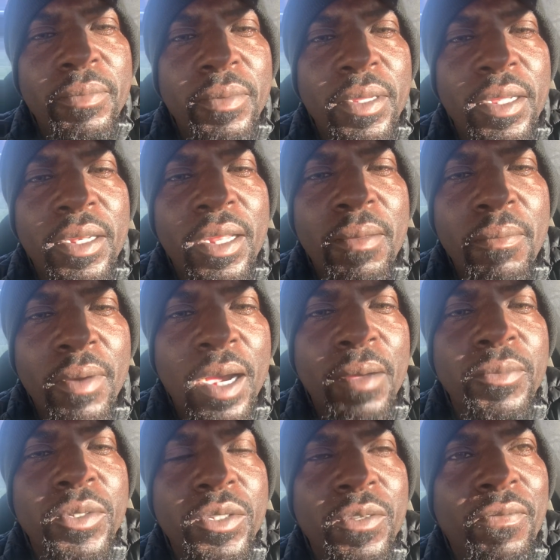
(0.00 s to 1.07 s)
and their mom
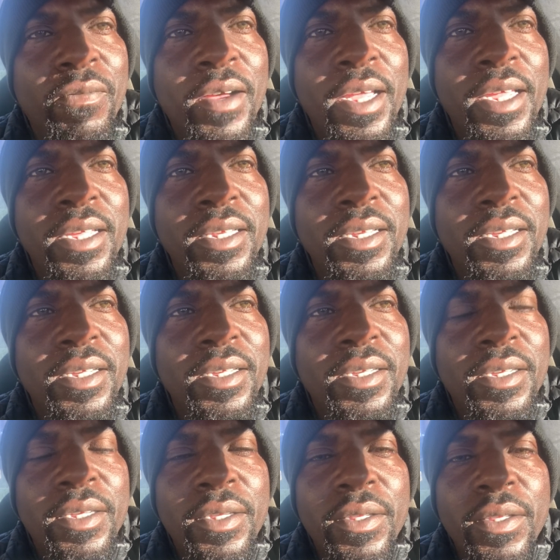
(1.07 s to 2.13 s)
used to fight,
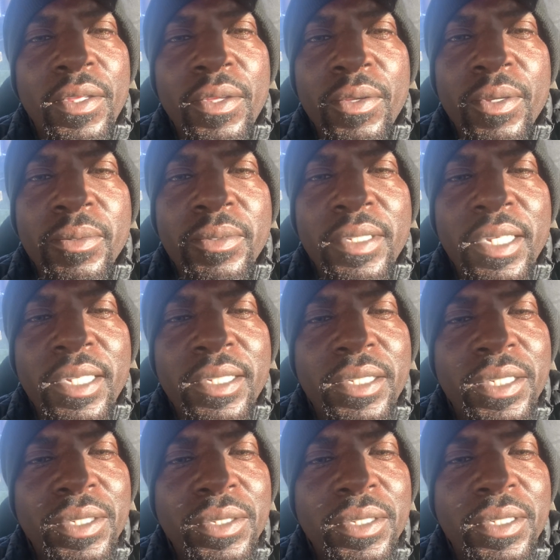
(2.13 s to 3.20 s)
you know what I'm saying, she
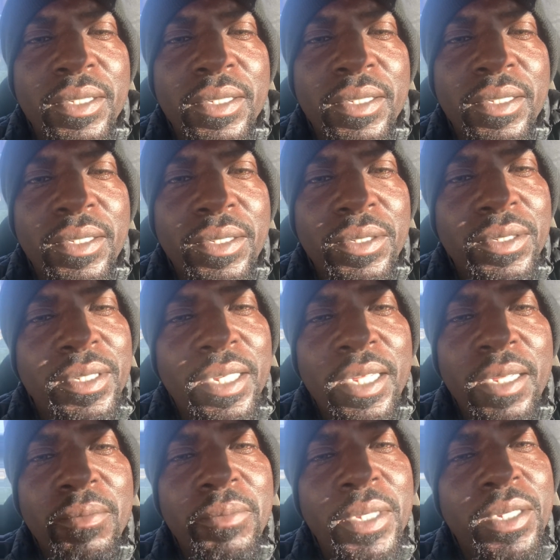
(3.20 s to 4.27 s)
used to
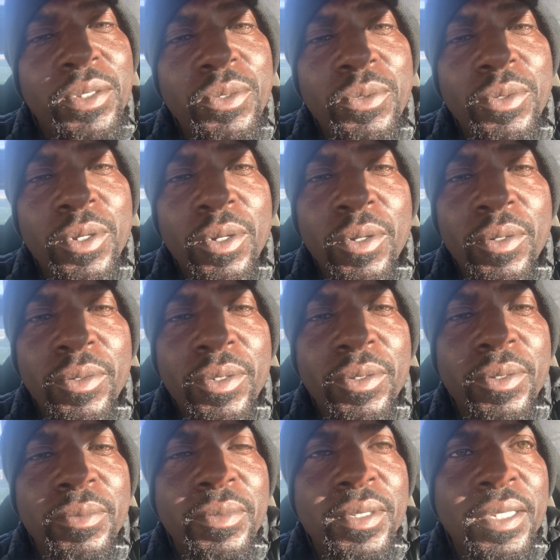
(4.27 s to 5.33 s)
hit me, too, though, you know
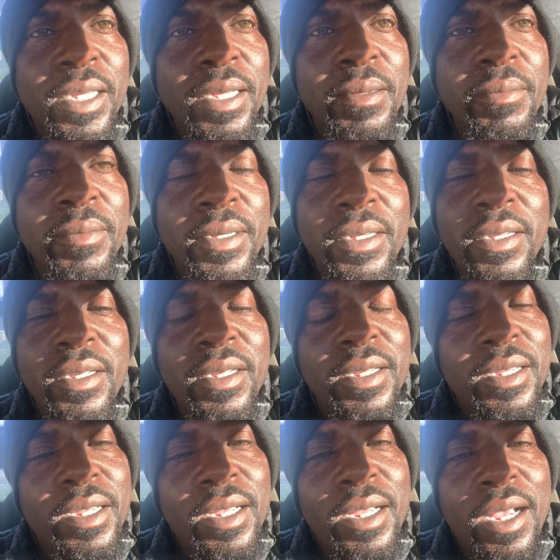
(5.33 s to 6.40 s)
what I'm saying? But
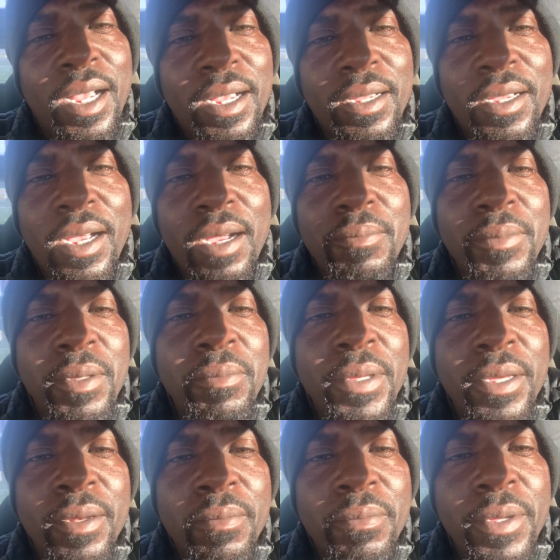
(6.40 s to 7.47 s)
me
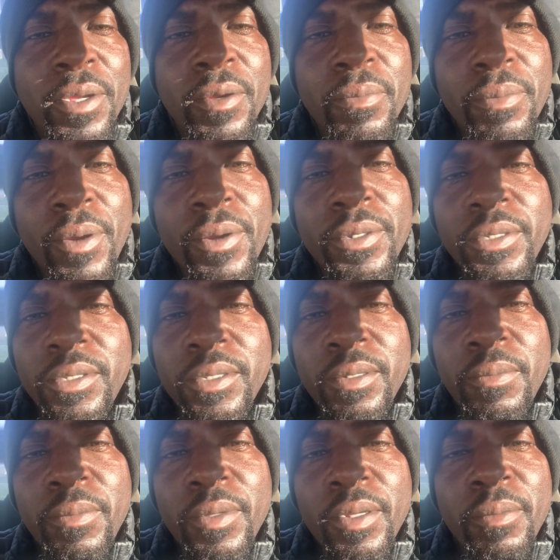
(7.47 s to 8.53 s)
being a bigger person
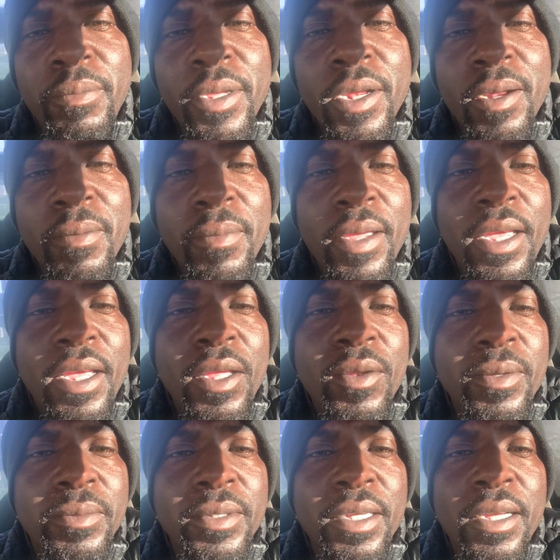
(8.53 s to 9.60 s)
and being a bigger man, you know
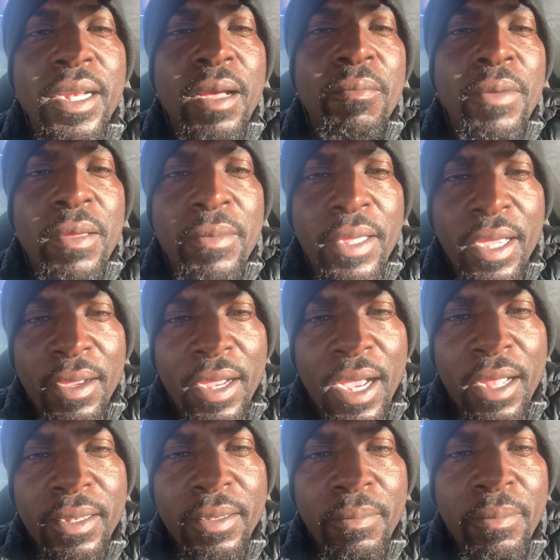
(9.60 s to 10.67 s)
what I'm saying, I maybe had
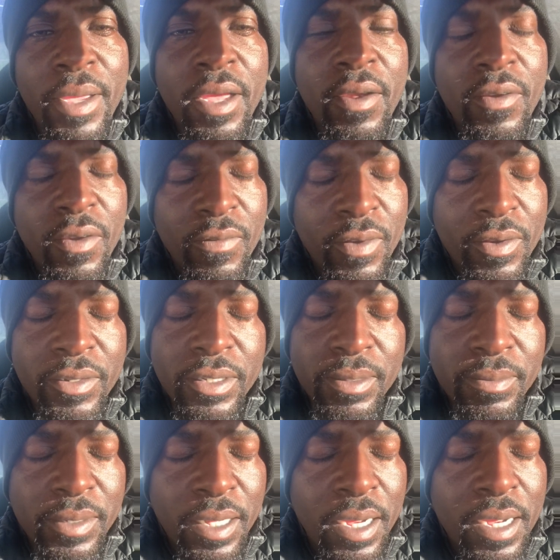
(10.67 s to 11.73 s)
got the better of her
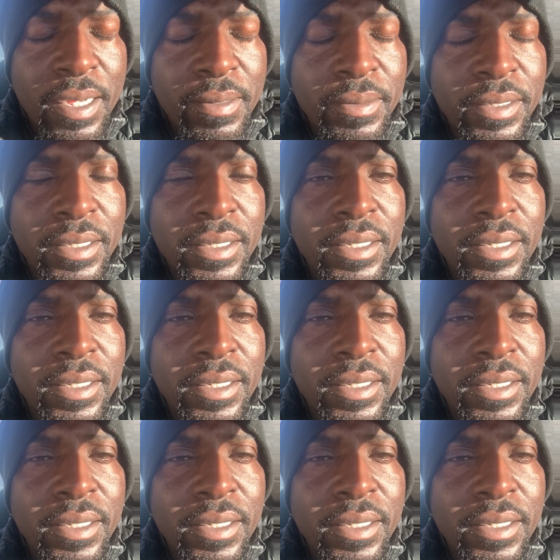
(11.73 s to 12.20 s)
sometimes,